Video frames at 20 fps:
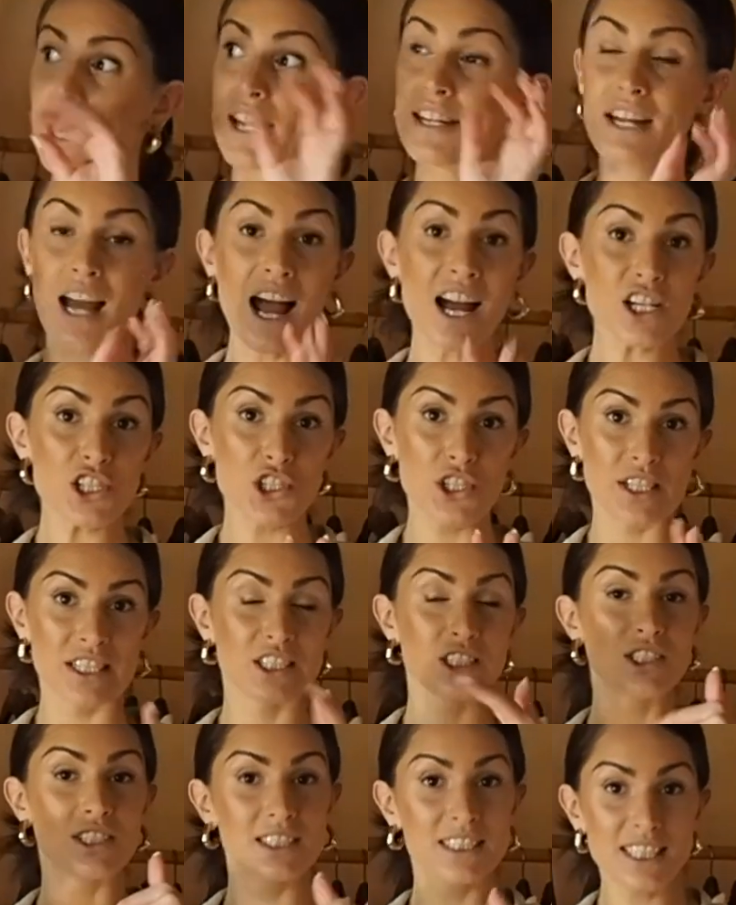And
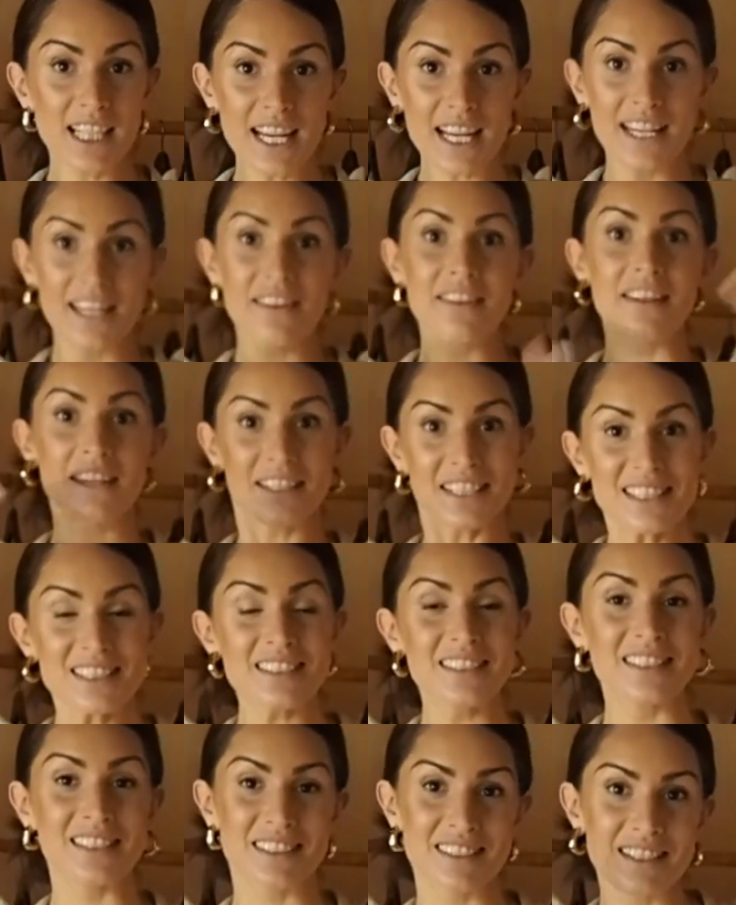actually today there is
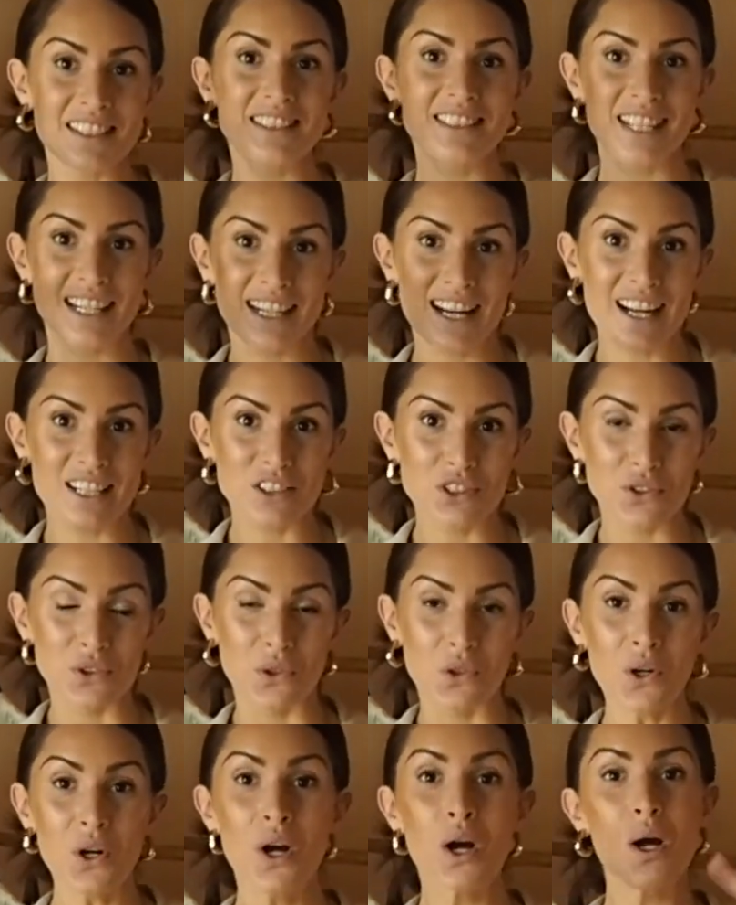this
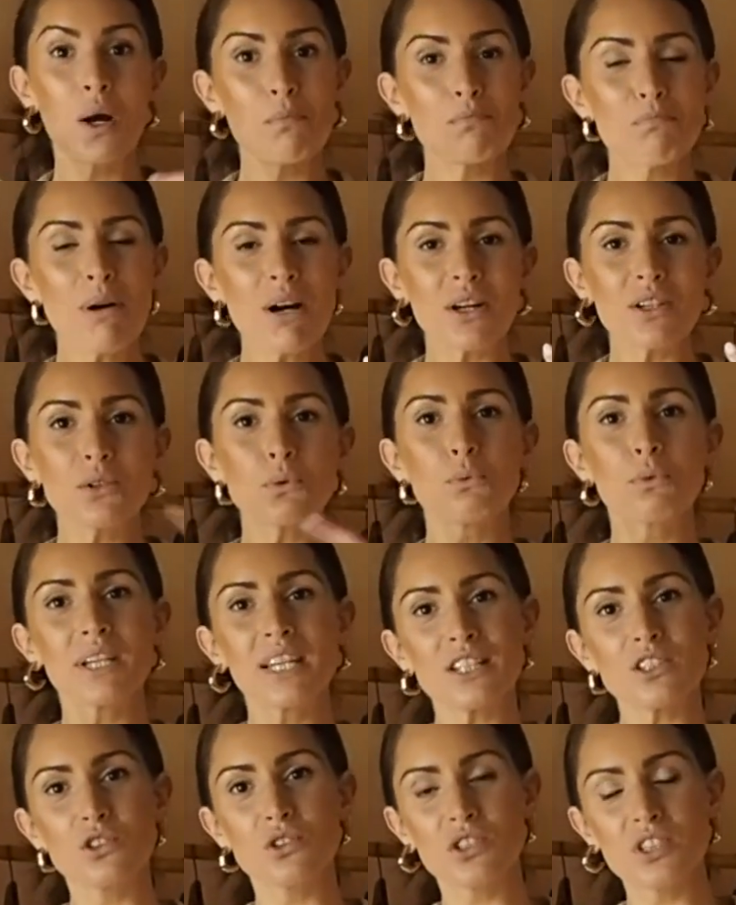sargasso, but we
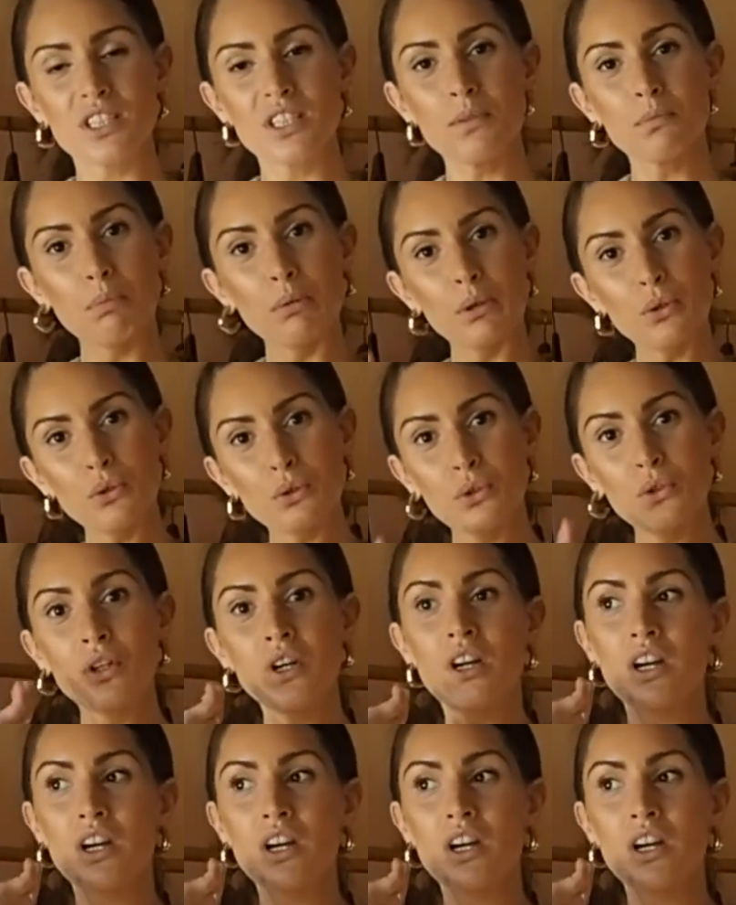get to see a blue